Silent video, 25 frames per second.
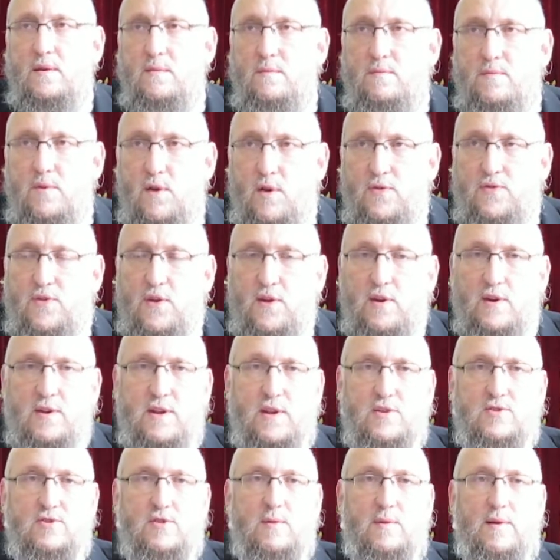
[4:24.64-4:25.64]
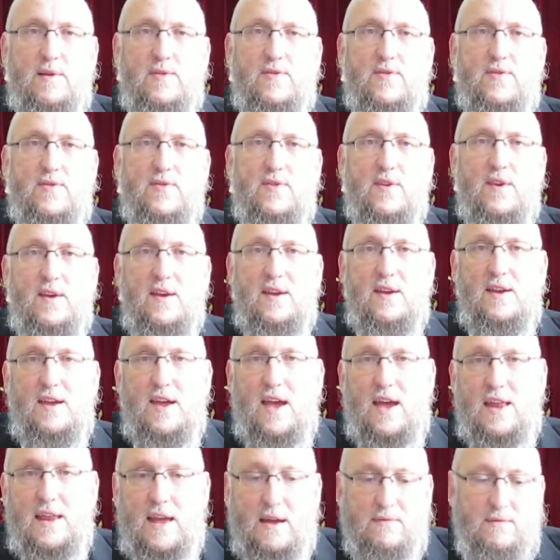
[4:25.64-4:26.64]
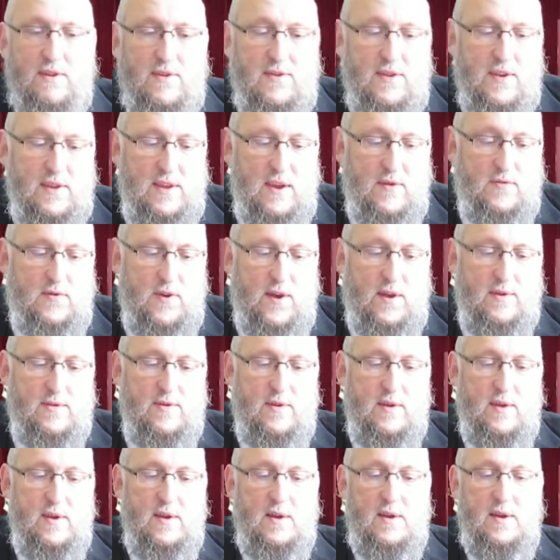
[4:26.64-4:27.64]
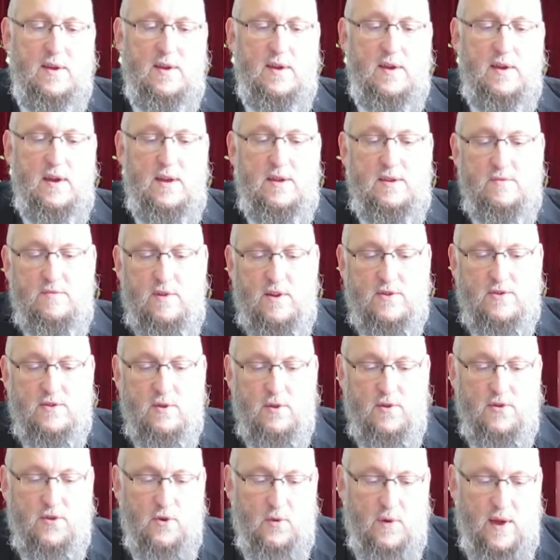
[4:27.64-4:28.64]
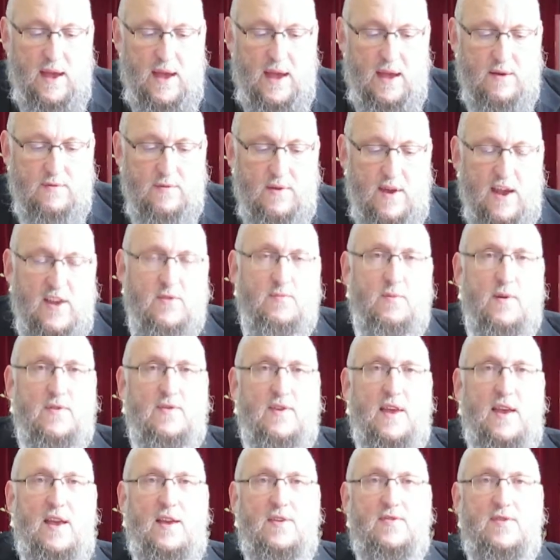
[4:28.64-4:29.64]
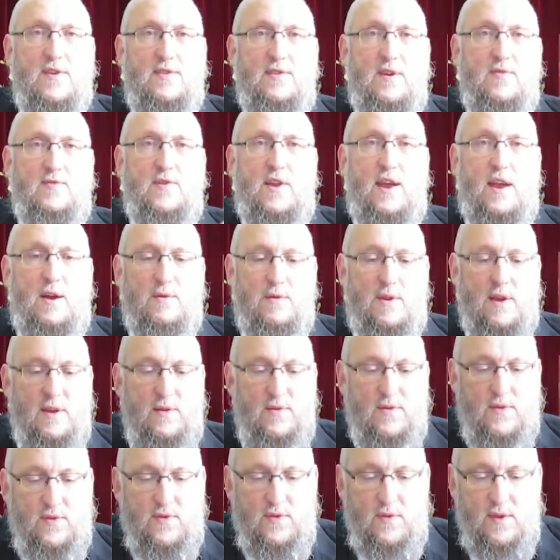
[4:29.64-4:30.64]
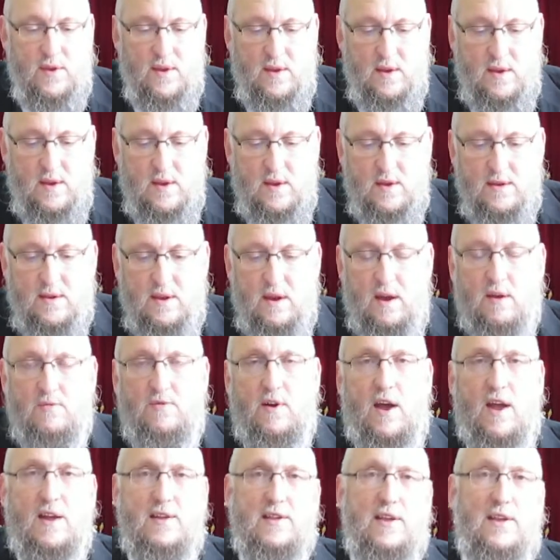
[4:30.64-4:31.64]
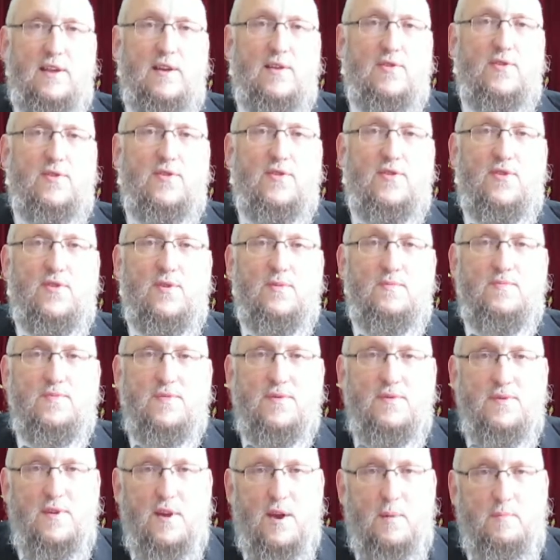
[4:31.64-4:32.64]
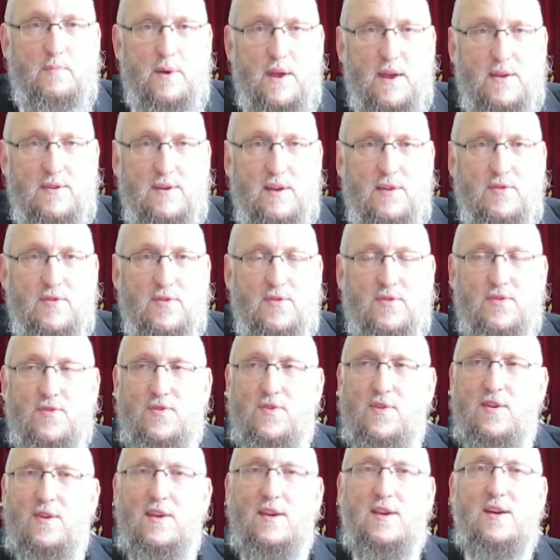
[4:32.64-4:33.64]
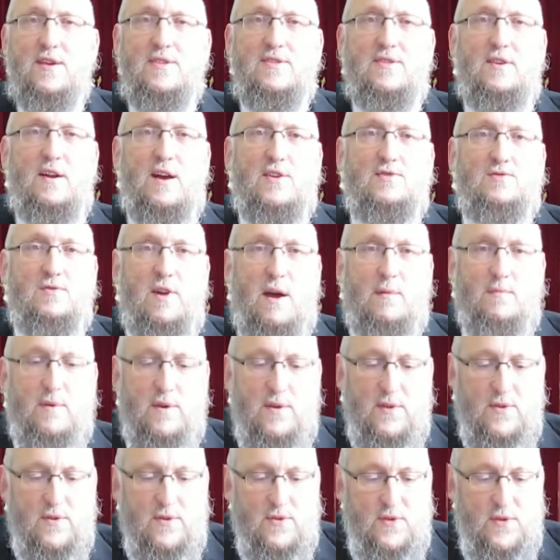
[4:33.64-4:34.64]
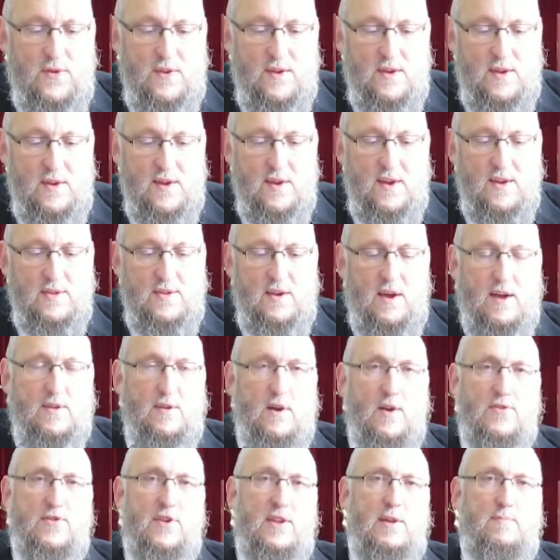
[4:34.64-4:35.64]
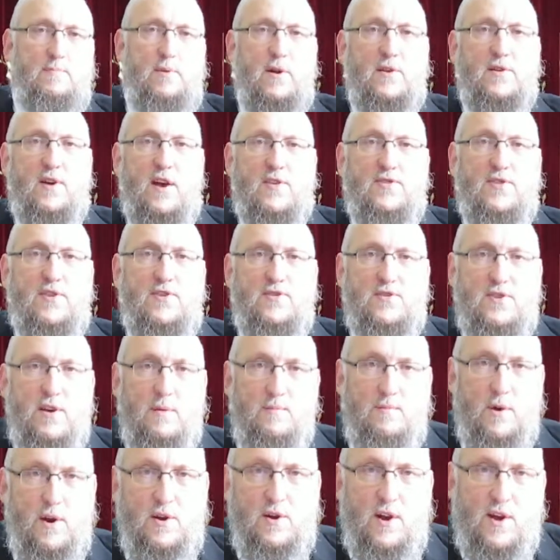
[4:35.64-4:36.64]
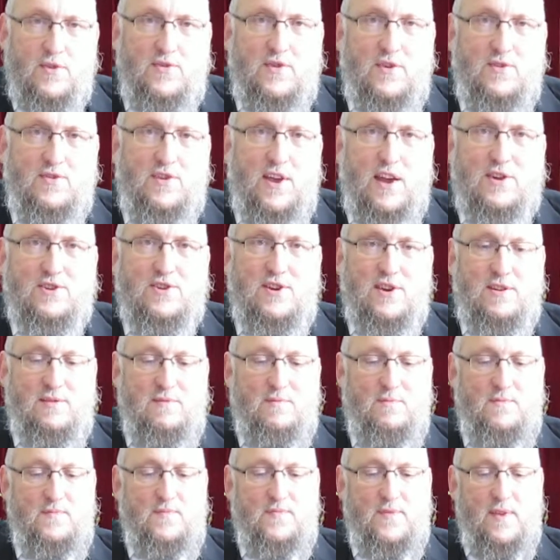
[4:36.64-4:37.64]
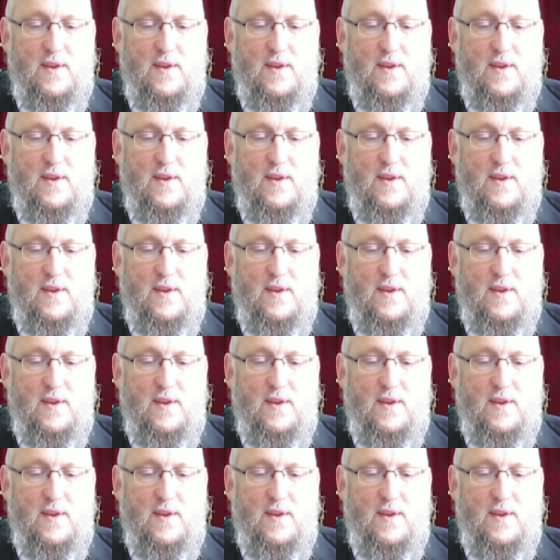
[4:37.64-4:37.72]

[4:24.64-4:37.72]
musical instruments, and obviously different individuals who have expertise in different areas. There are violinists, there are pianists, there are drummers, there are those in the percussion, percussion section.